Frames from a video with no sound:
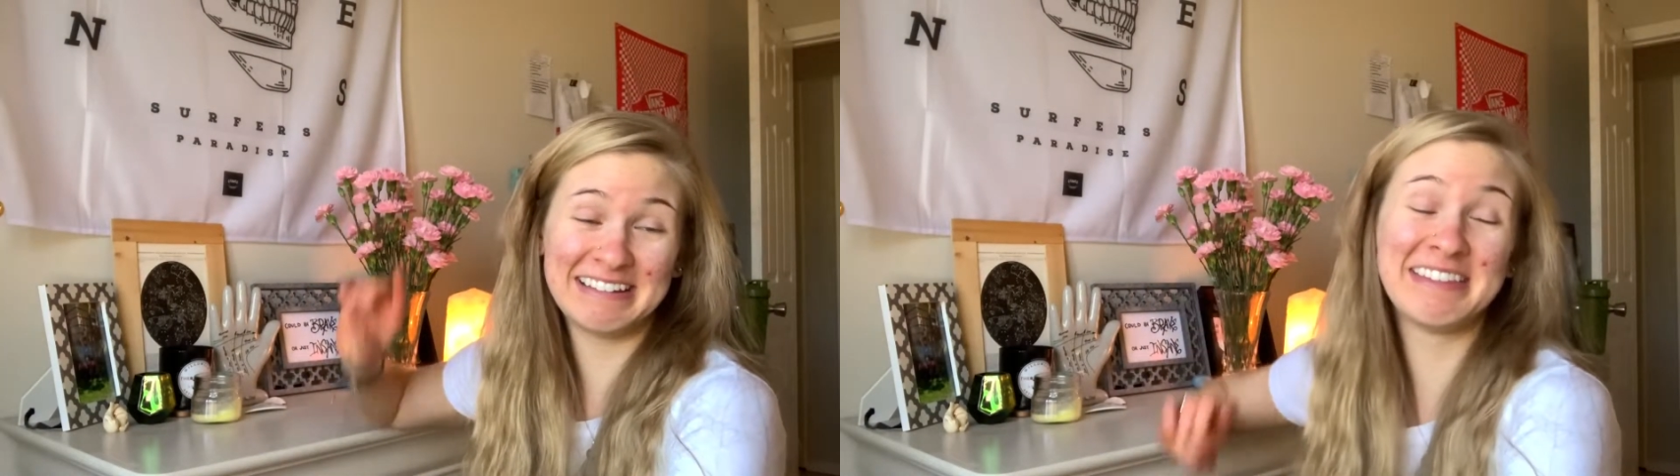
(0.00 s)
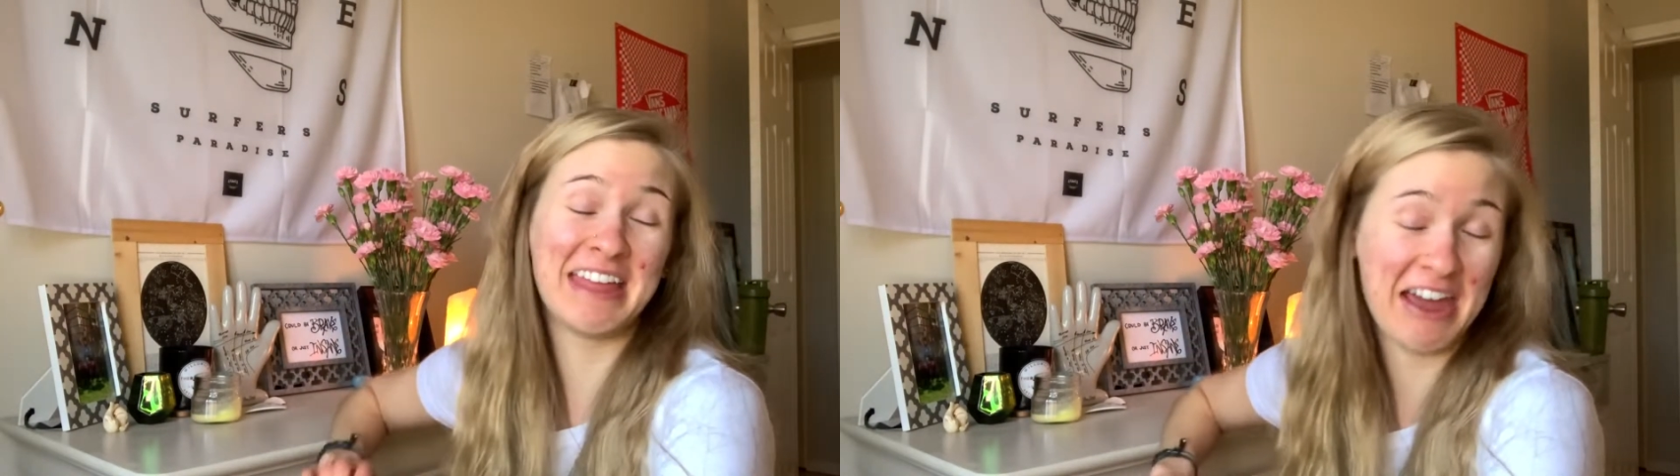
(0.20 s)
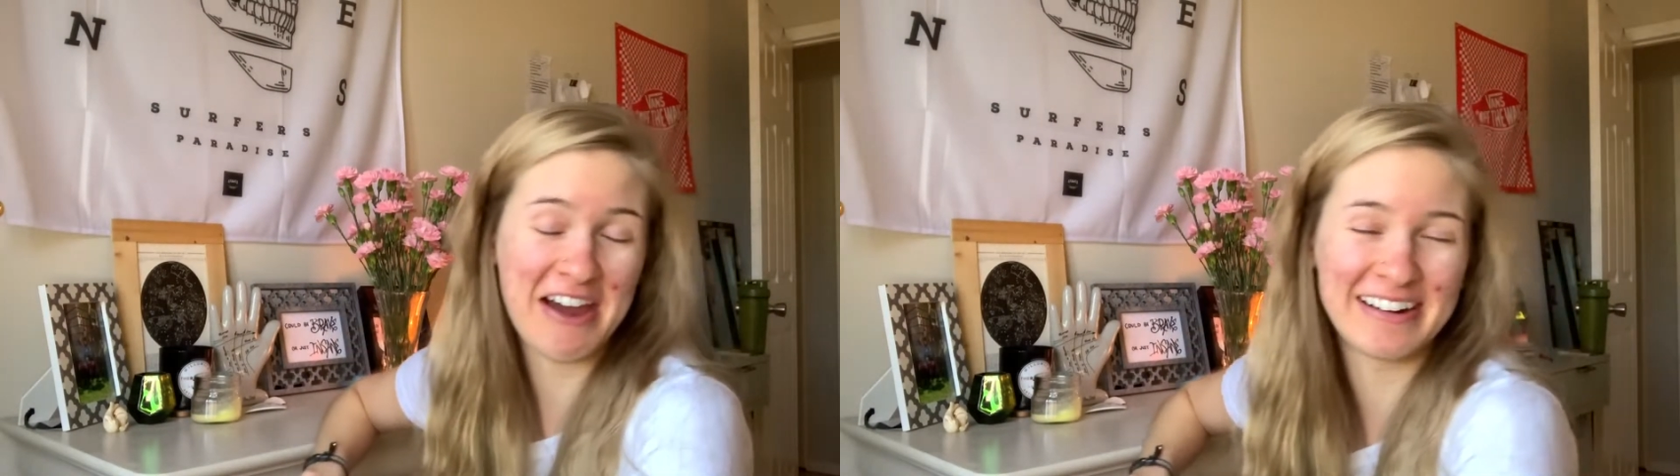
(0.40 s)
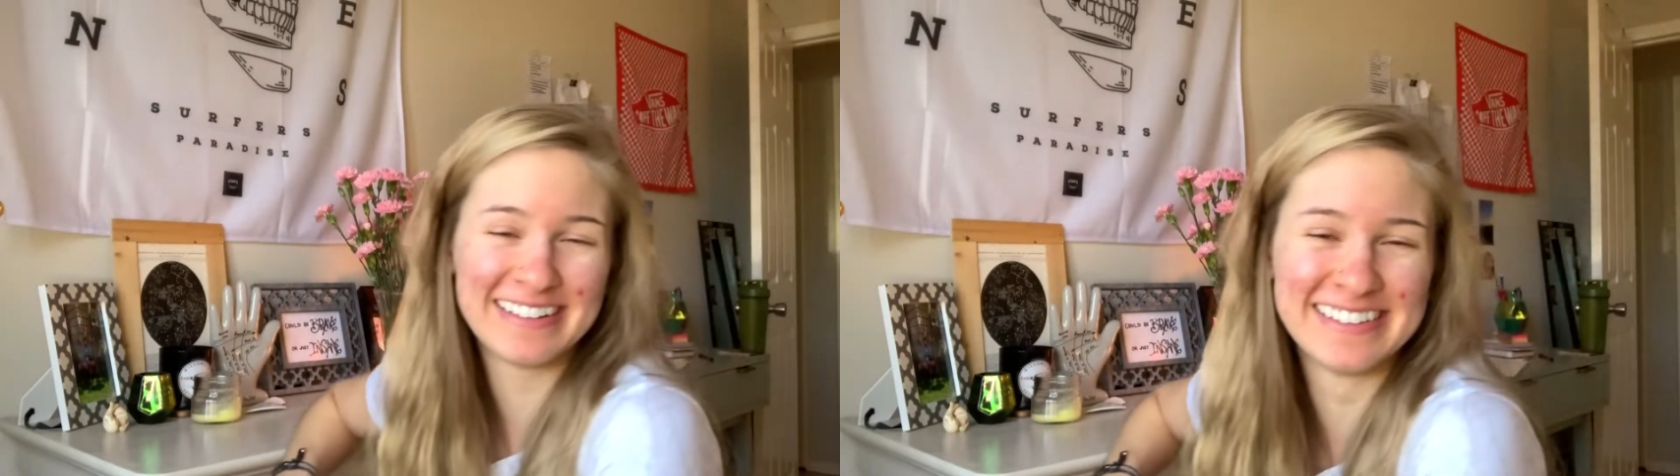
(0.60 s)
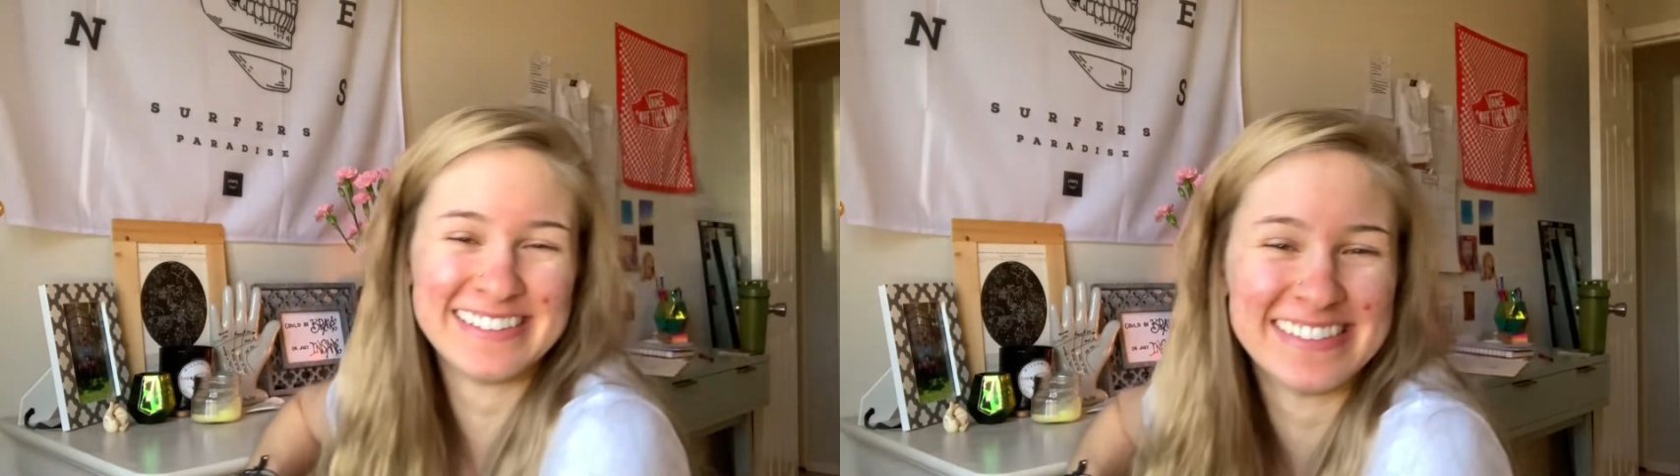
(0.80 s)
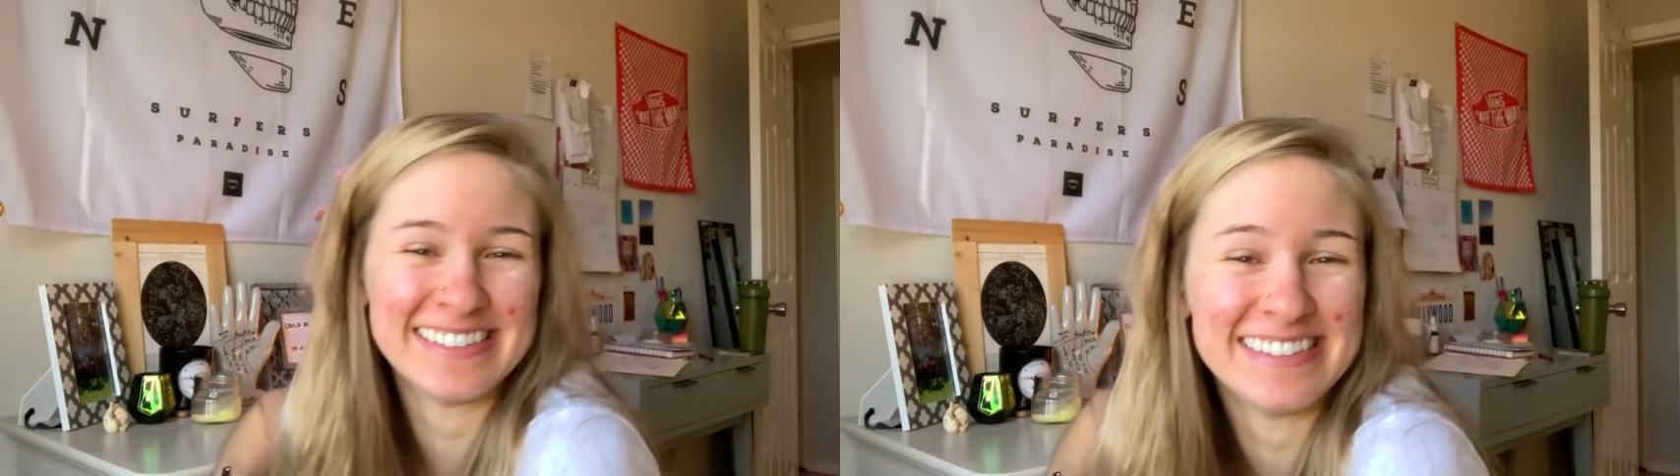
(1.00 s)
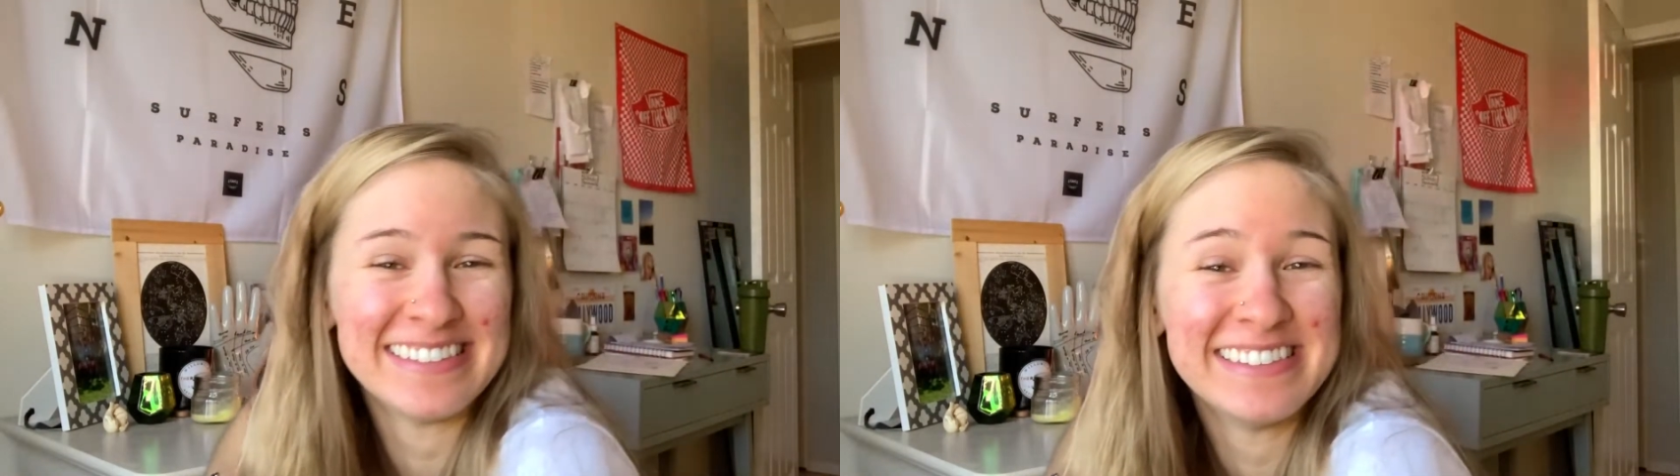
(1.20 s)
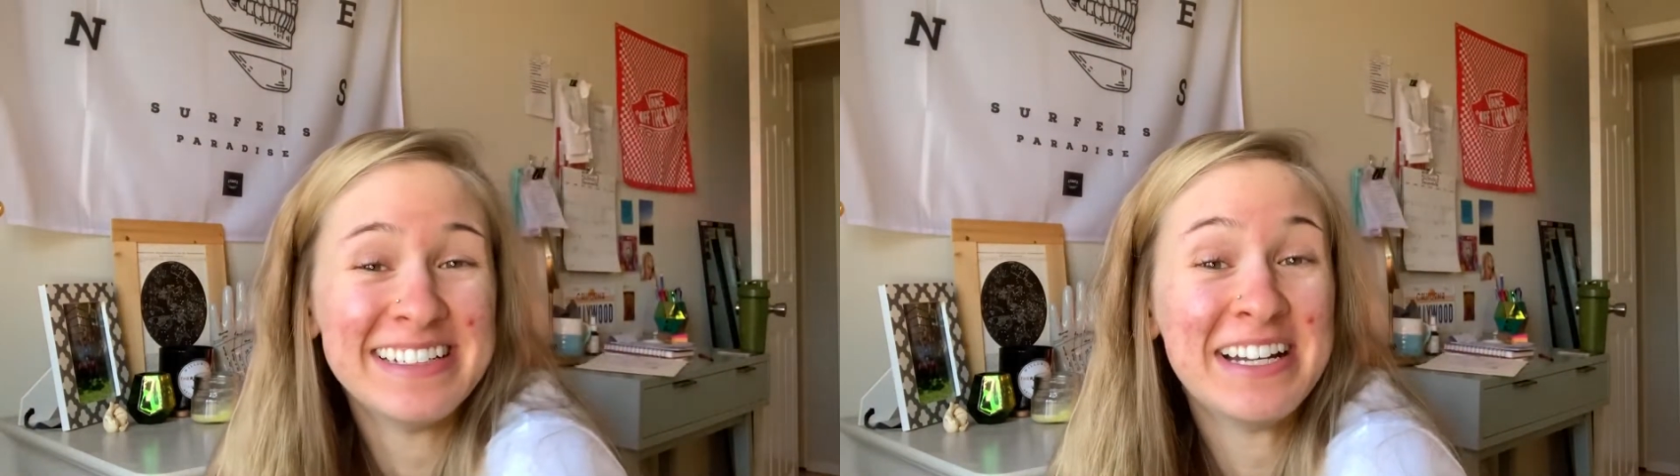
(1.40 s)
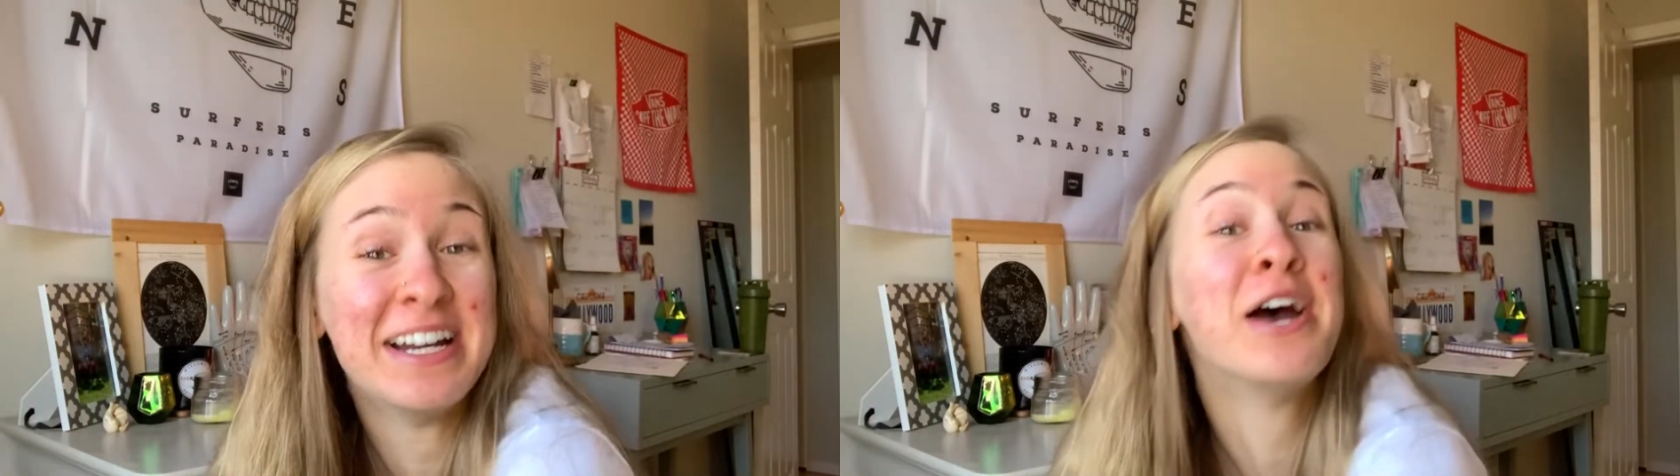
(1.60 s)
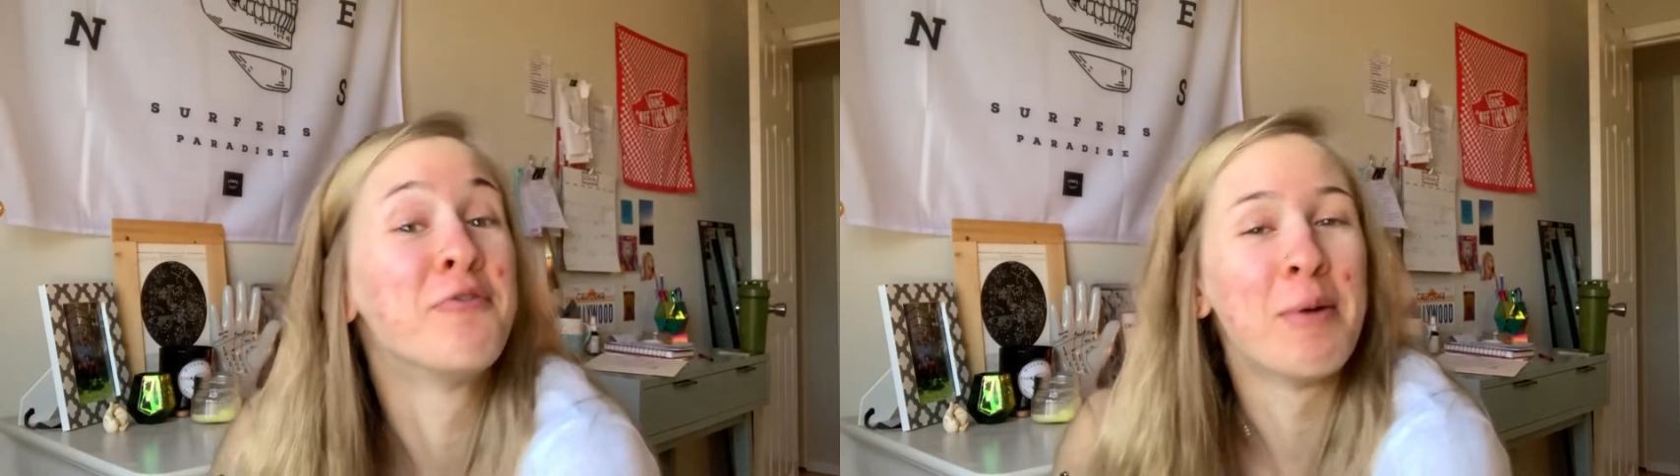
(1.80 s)
They are
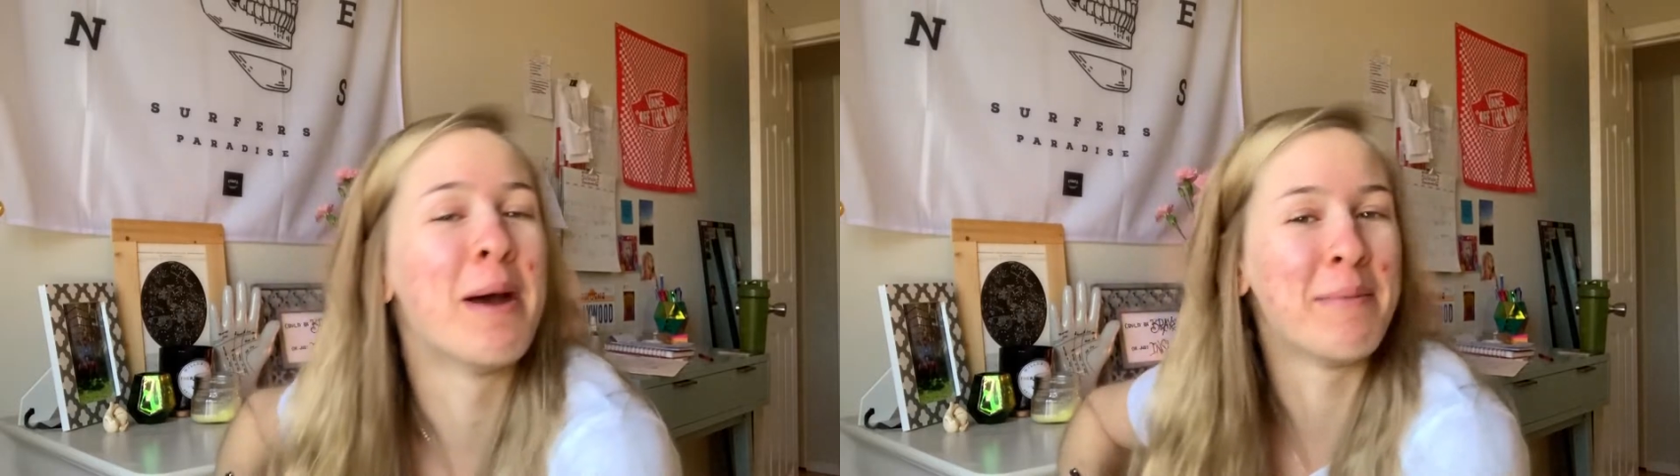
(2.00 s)
from my